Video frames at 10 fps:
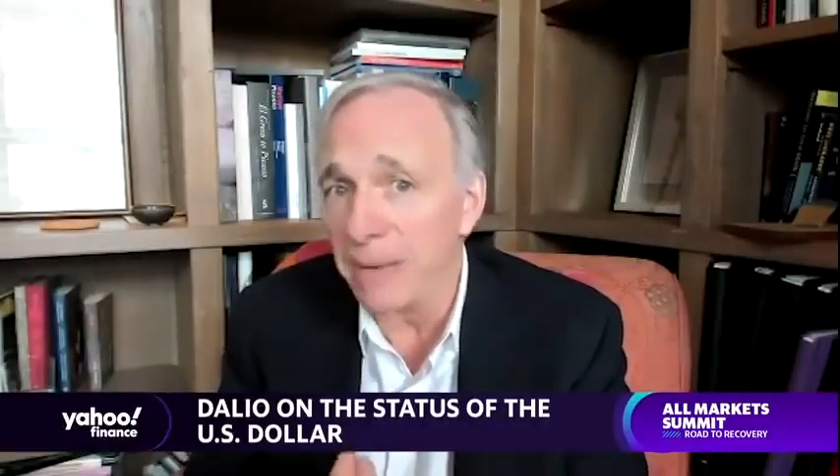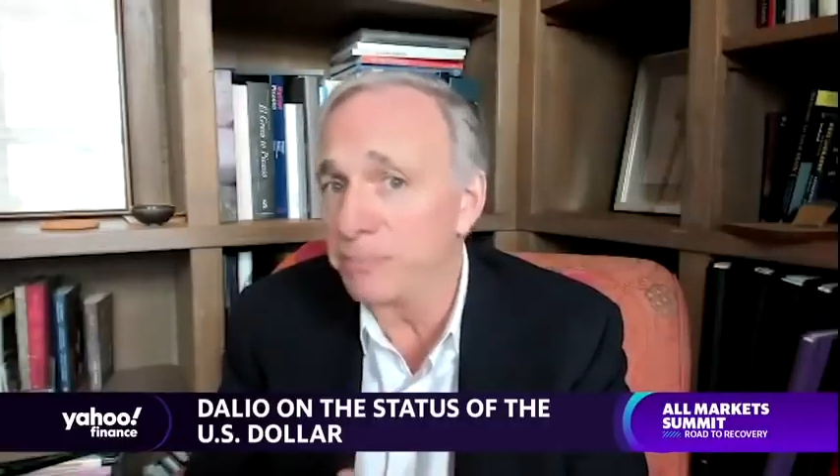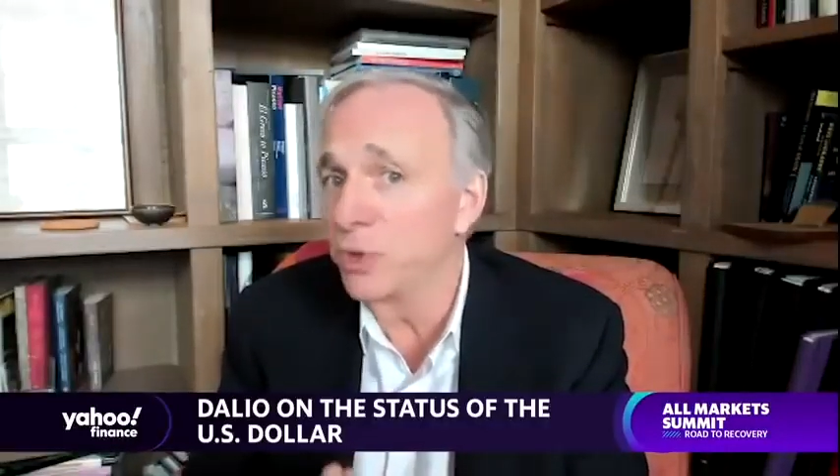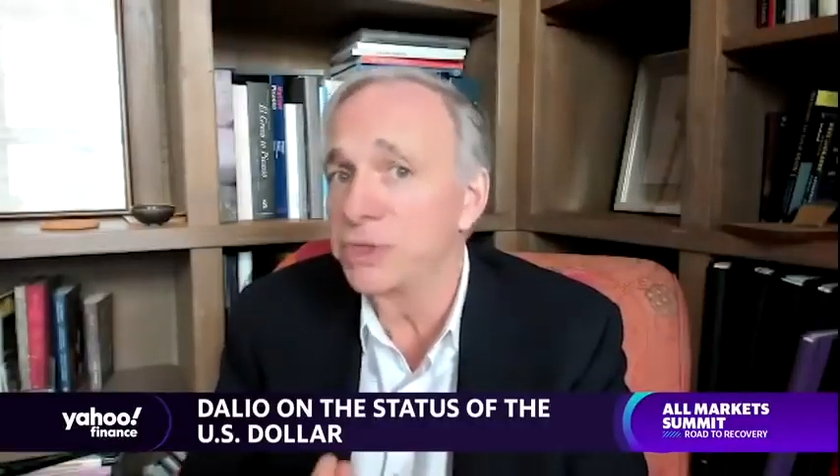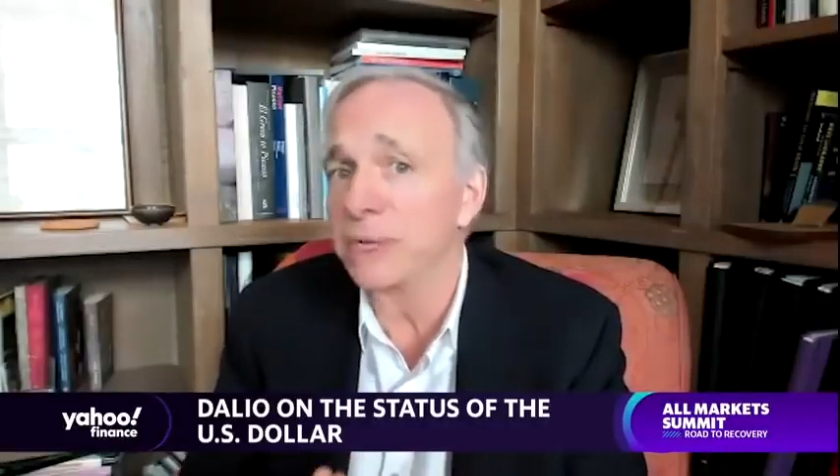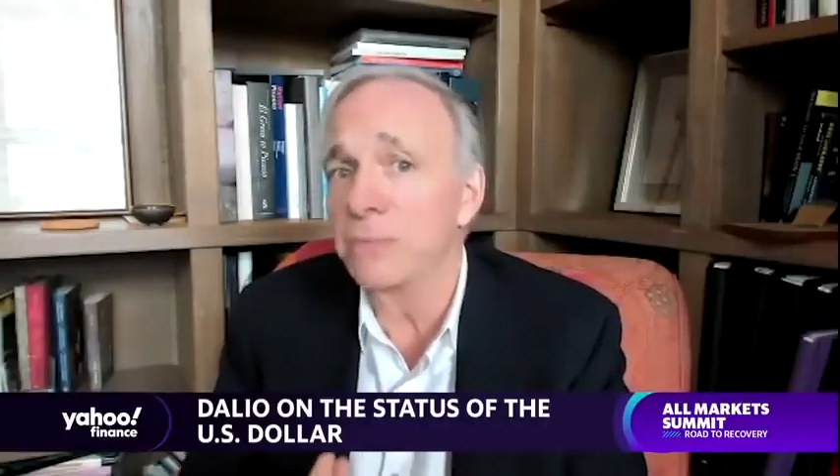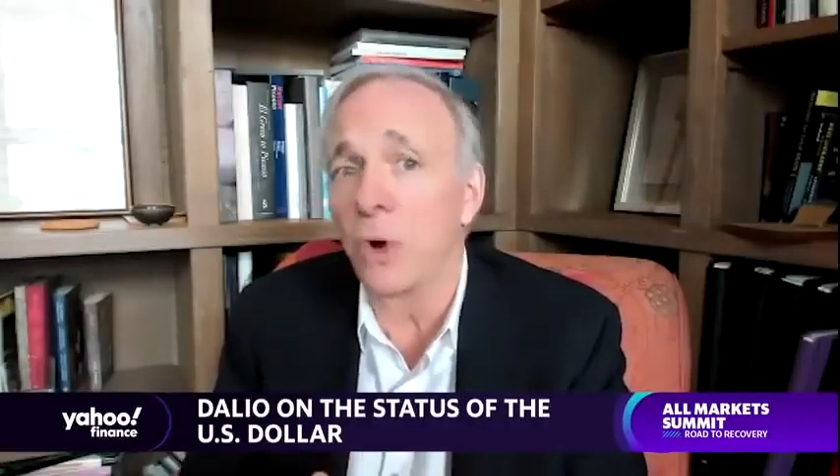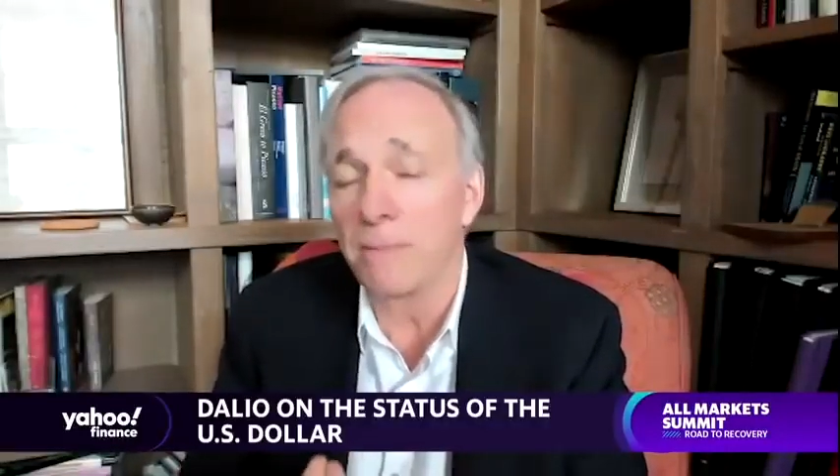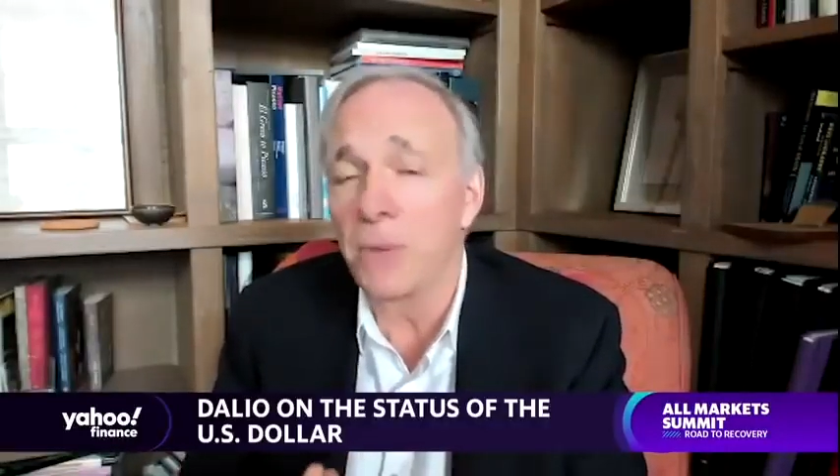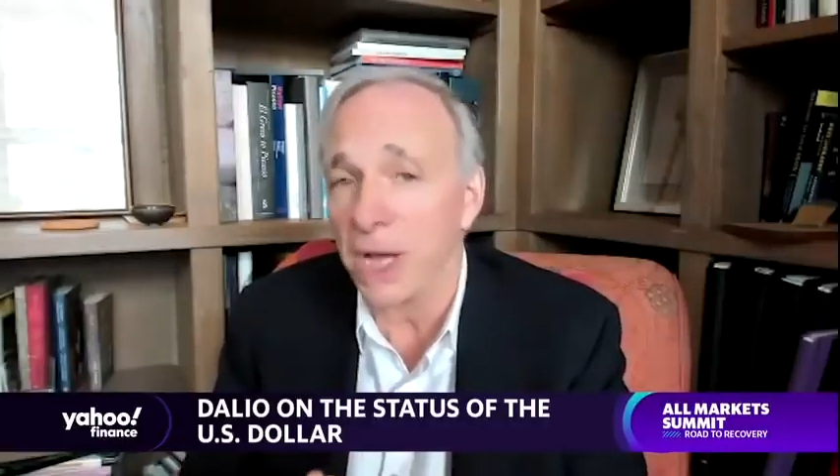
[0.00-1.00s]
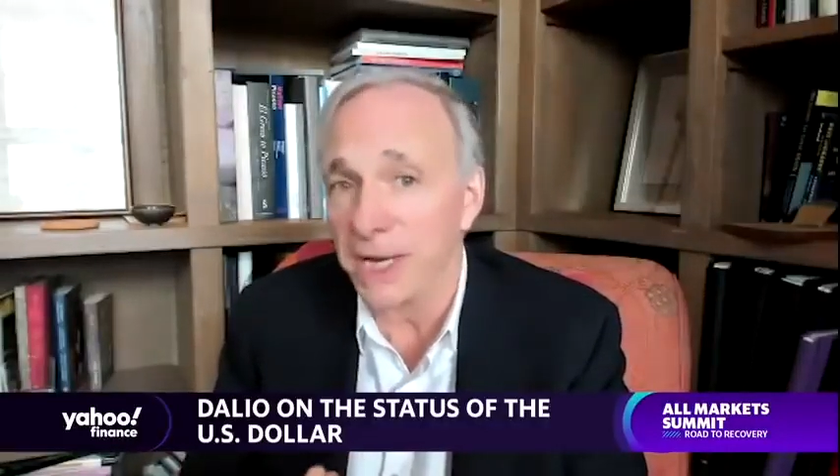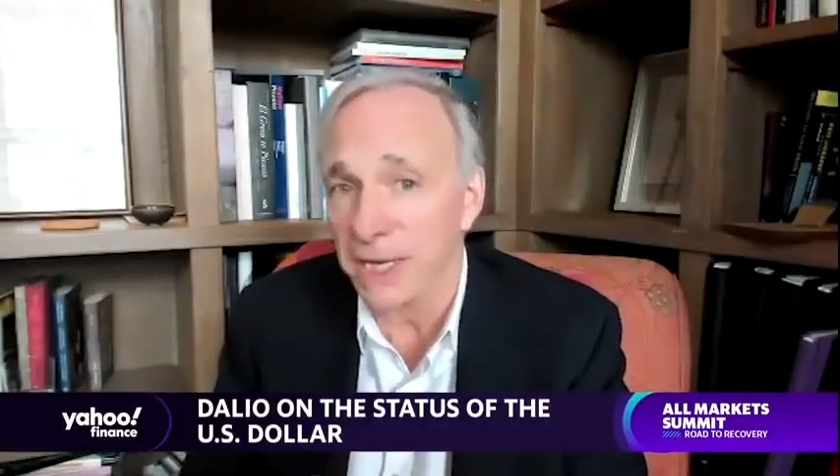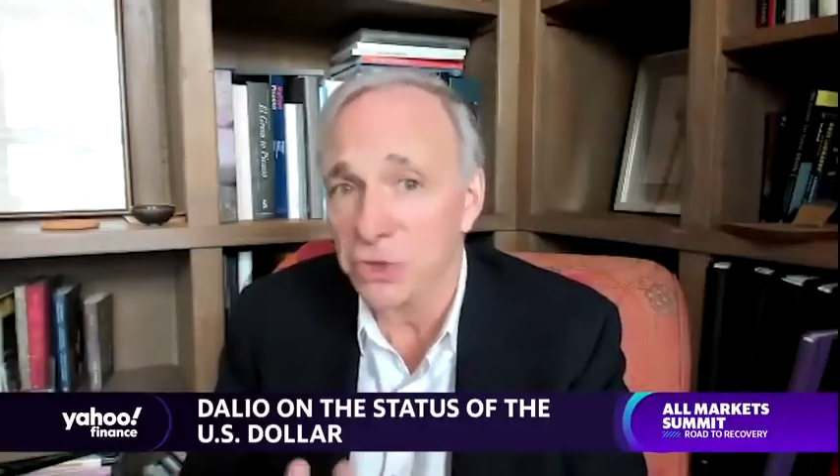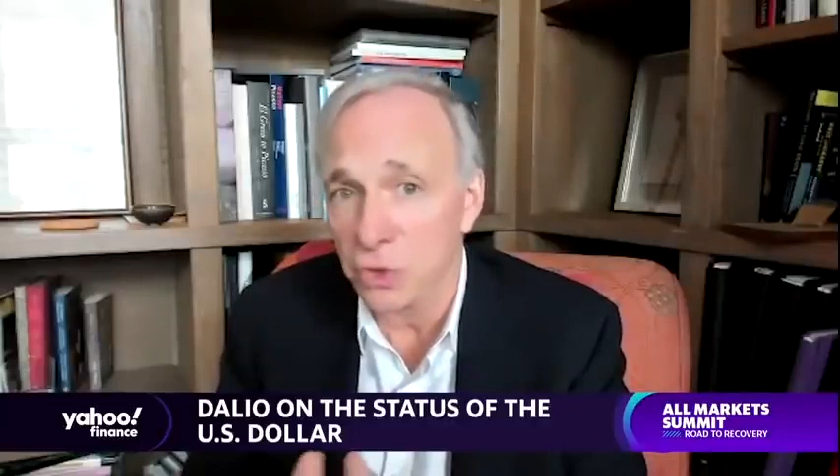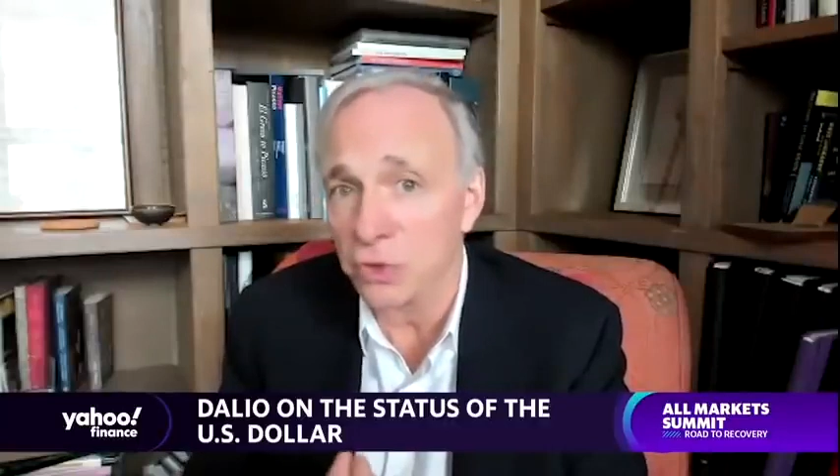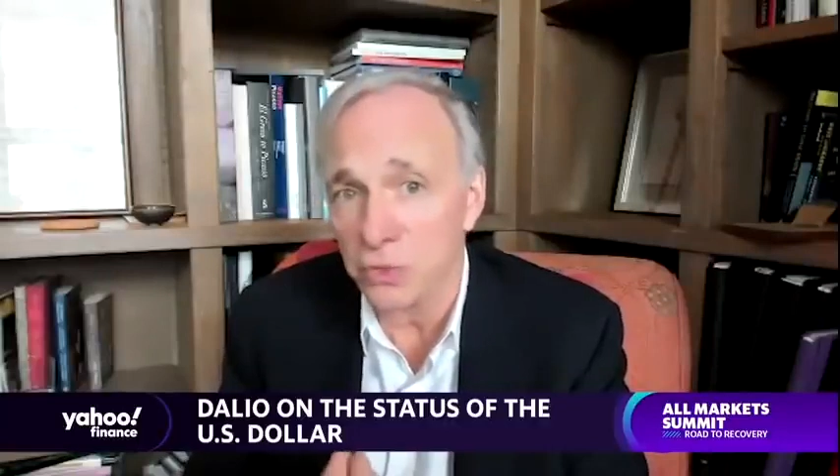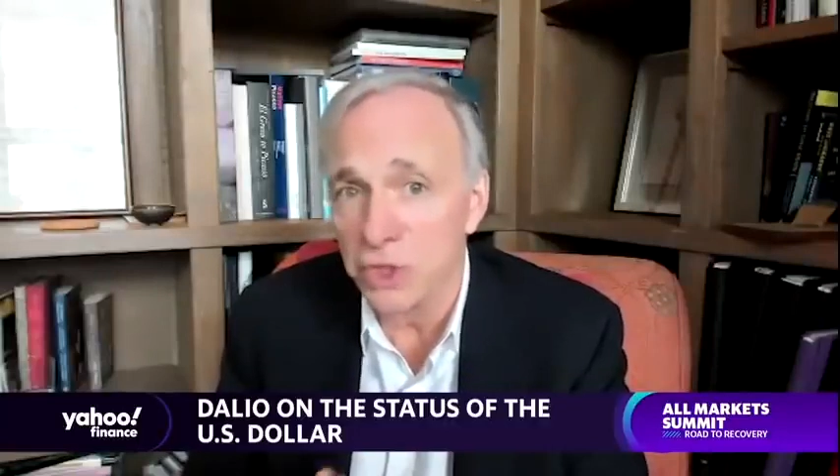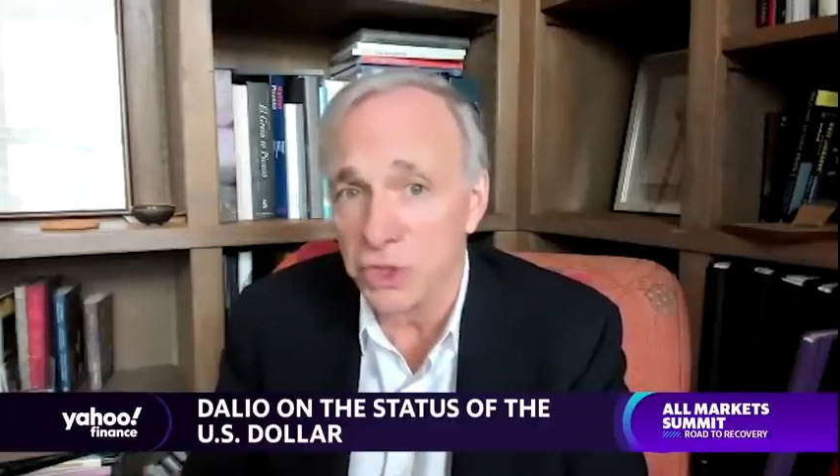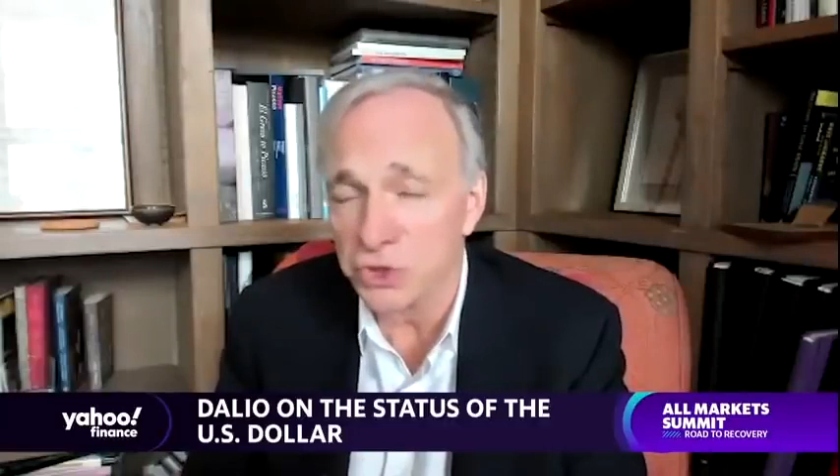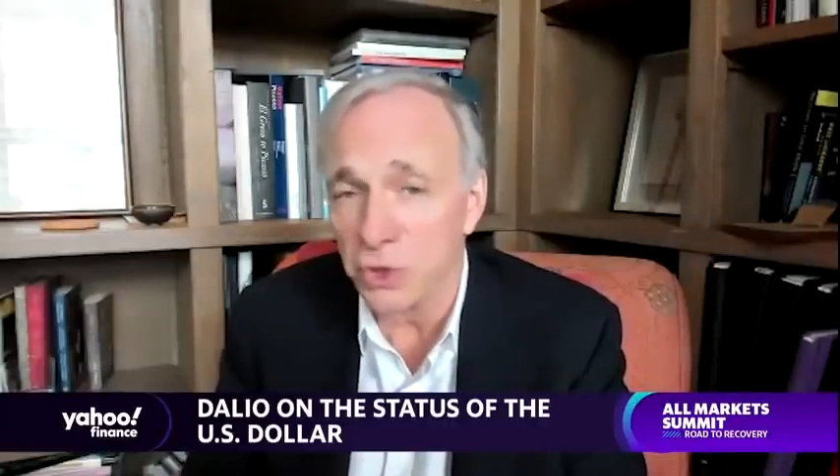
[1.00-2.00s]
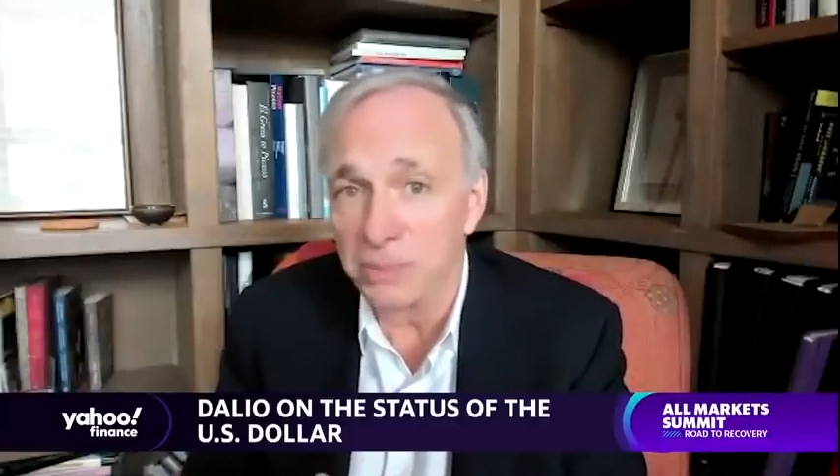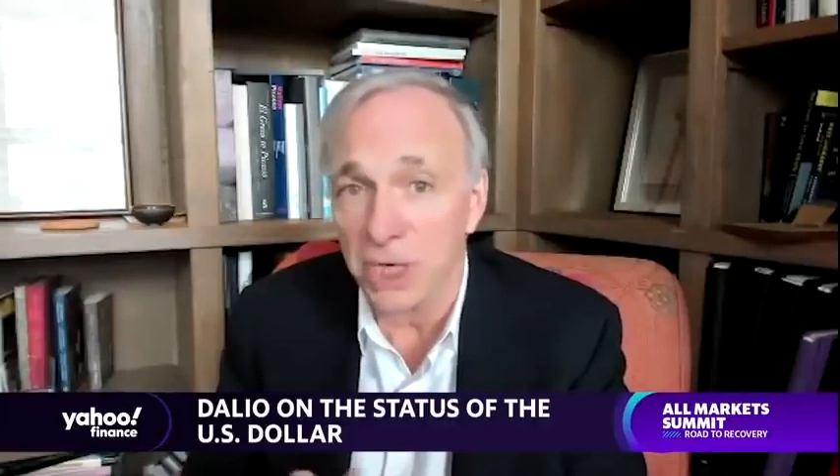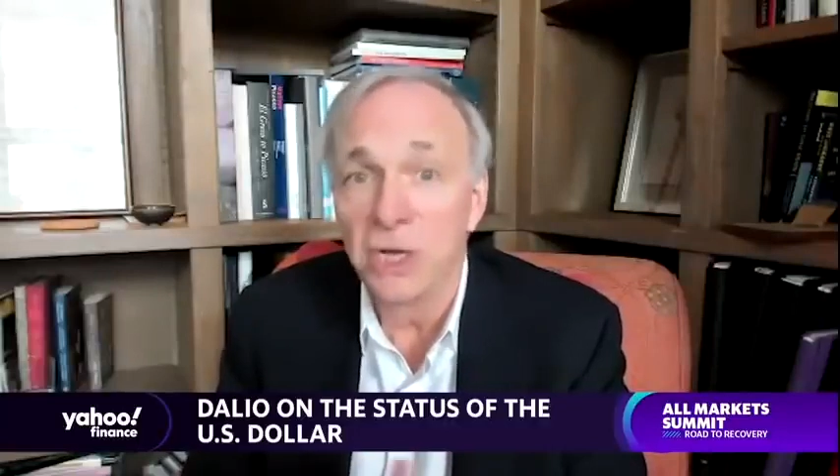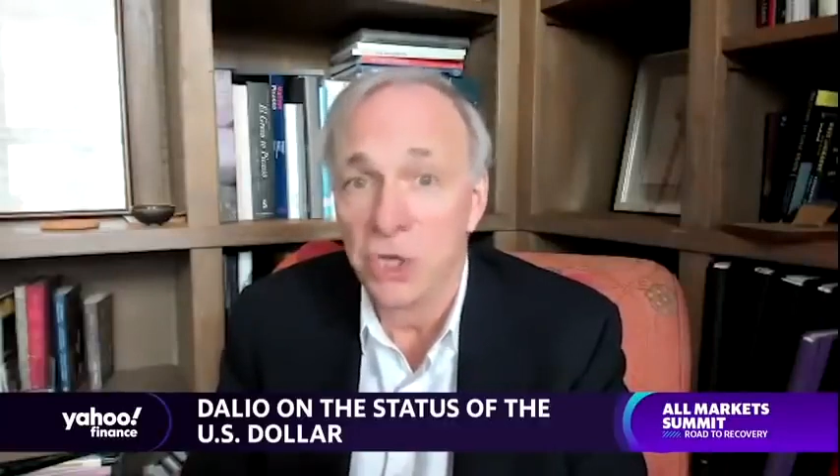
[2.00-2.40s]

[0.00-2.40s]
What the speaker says: printing more money. You can redistribute it.